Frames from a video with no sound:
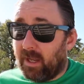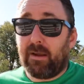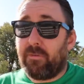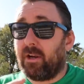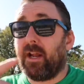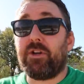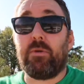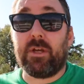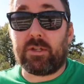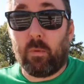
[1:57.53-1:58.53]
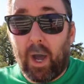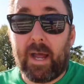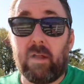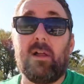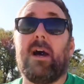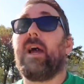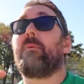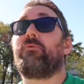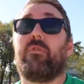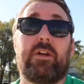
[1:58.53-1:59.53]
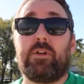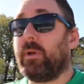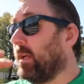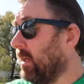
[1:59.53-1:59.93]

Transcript: And I figured I'd do this while I am doing